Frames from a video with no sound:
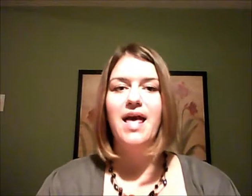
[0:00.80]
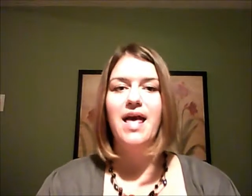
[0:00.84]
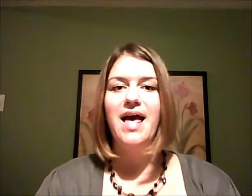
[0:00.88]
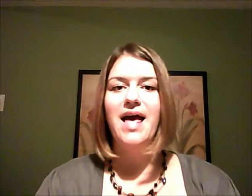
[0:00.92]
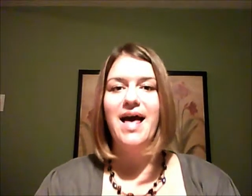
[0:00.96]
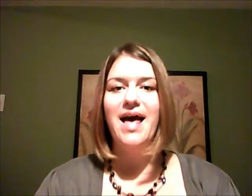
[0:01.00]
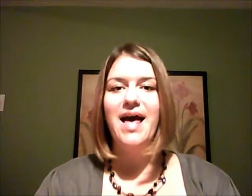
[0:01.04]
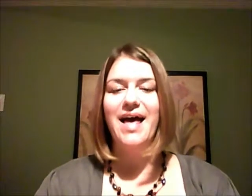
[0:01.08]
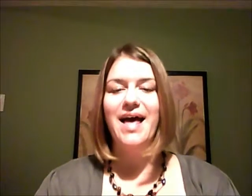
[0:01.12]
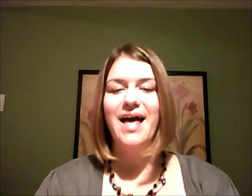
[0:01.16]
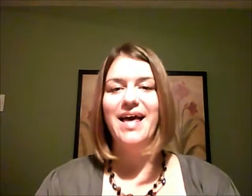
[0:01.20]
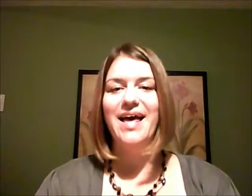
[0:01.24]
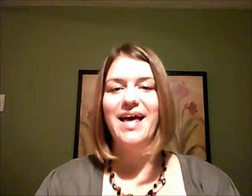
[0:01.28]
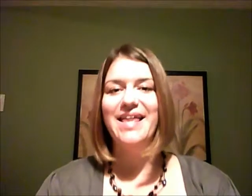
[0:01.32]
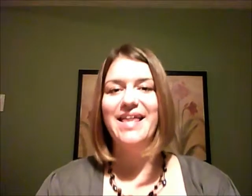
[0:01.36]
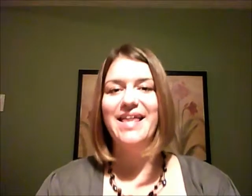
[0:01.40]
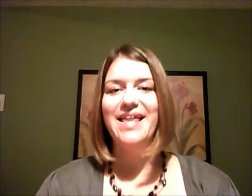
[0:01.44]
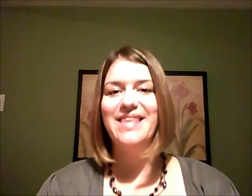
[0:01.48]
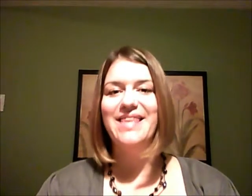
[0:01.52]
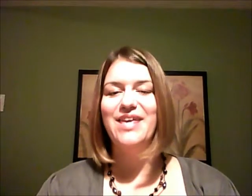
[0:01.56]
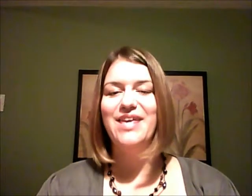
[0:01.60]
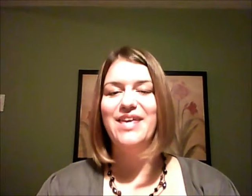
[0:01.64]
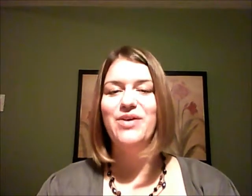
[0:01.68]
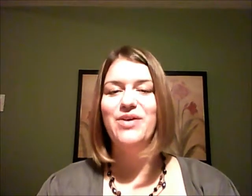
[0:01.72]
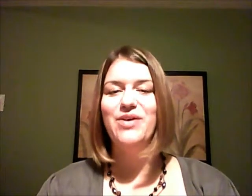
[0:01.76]
Hi,
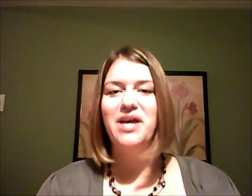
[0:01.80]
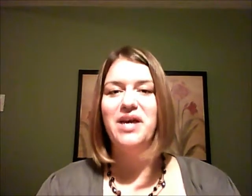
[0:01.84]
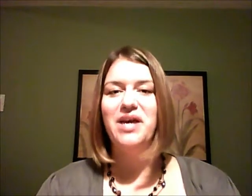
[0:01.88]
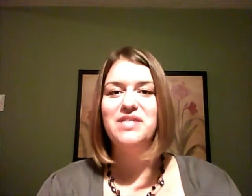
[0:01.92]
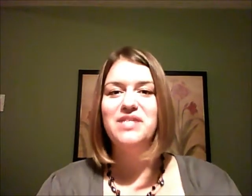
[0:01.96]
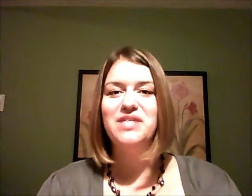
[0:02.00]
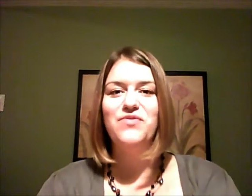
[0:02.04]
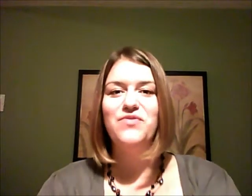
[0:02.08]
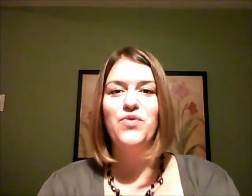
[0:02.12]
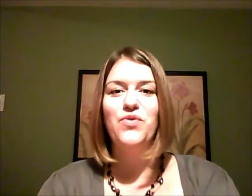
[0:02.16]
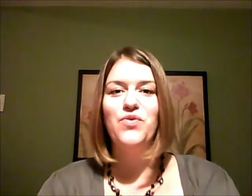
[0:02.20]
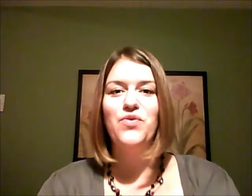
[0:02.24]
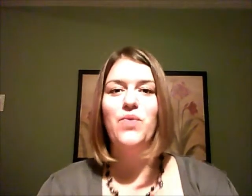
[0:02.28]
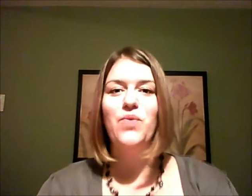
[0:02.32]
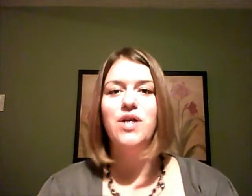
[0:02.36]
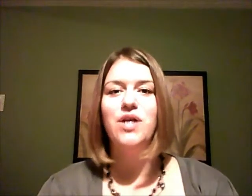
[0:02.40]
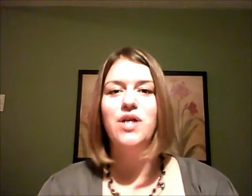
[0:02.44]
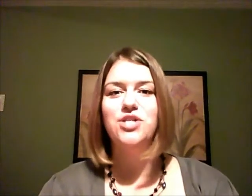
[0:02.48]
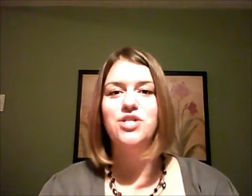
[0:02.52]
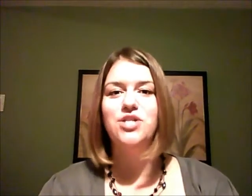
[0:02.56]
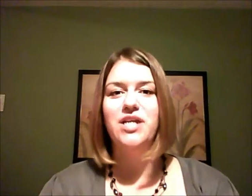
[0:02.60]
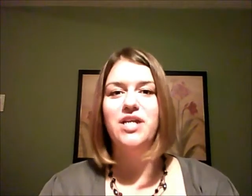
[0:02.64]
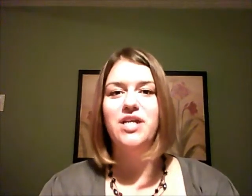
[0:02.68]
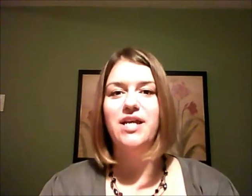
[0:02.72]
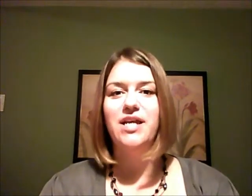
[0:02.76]
thank you guys for
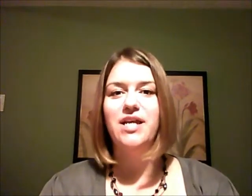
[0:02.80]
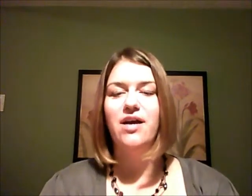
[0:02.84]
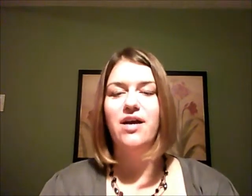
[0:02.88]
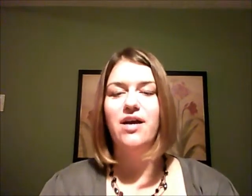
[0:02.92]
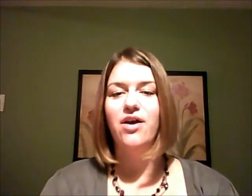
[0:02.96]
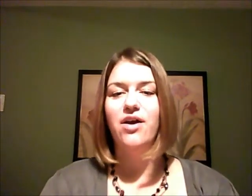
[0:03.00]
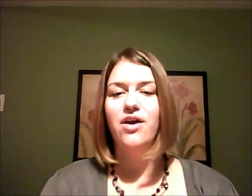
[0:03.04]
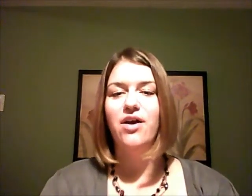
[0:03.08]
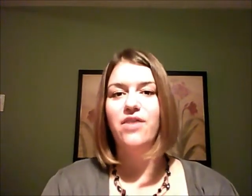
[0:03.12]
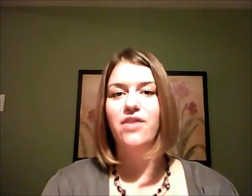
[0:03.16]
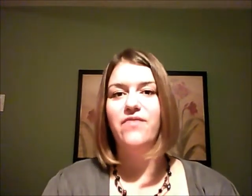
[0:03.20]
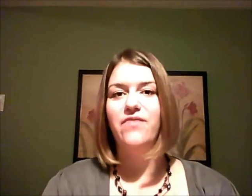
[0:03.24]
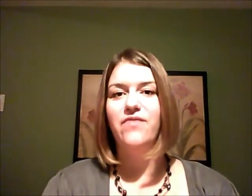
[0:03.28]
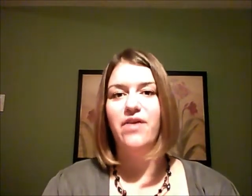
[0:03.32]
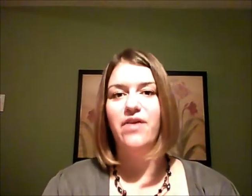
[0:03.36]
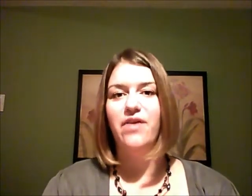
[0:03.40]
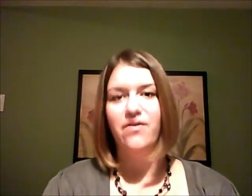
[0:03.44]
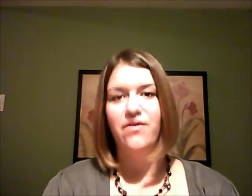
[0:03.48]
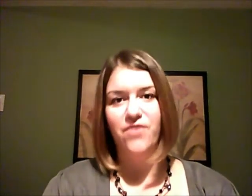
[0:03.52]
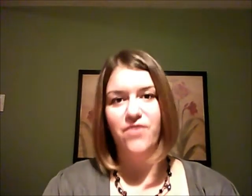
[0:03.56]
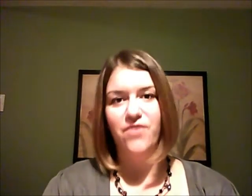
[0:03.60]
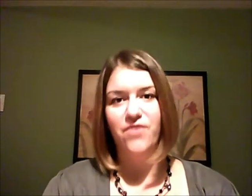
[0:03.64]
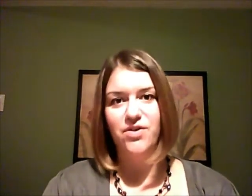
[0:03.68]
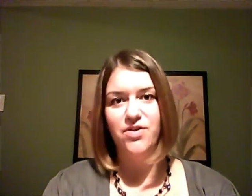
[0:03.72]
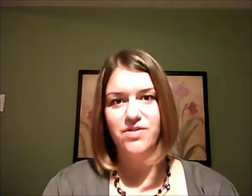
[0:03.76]
watching our very
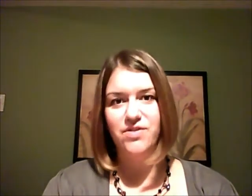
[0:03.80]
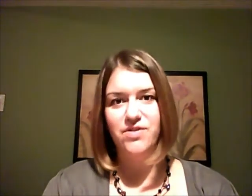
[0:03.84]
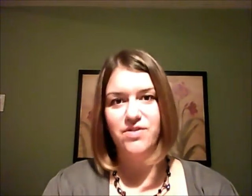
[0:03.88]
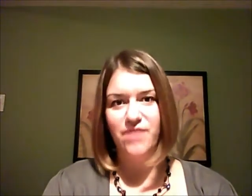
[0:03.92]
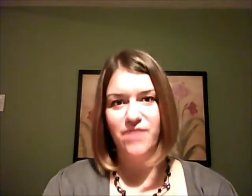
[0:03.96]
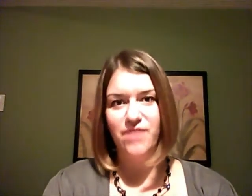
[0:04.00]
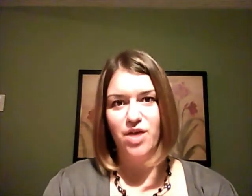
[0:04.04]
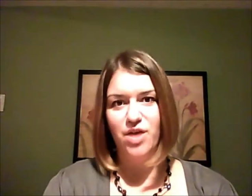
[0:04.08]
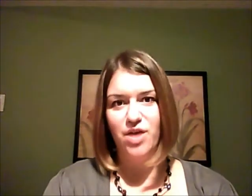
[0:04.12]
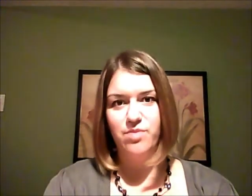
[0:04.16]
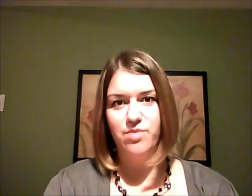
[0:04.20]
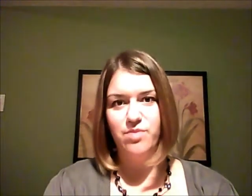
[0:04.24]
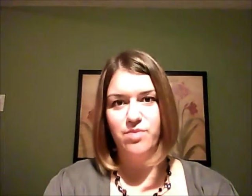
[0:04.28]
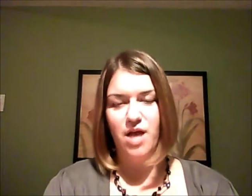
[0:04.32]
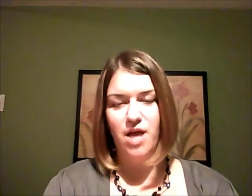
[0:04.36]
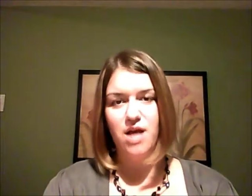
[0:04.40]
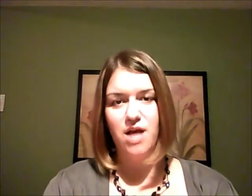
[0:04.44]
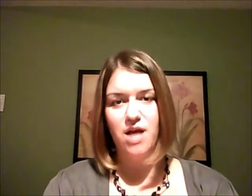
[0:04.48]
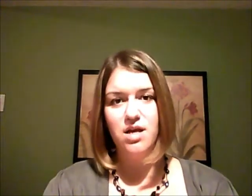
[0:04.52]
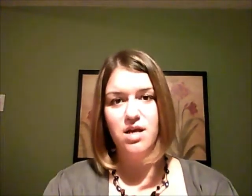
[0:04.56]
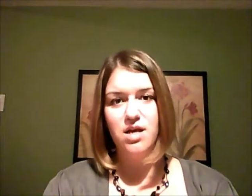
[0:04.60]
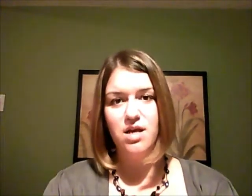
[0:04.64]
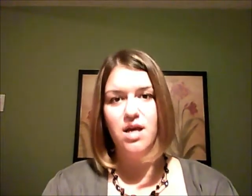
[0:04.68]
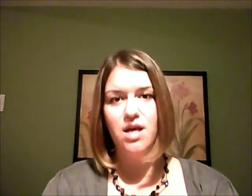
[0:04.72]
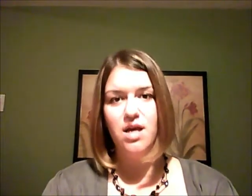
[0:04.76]
first video
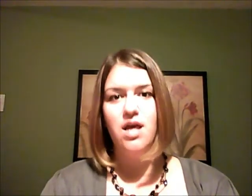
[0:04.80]
blog.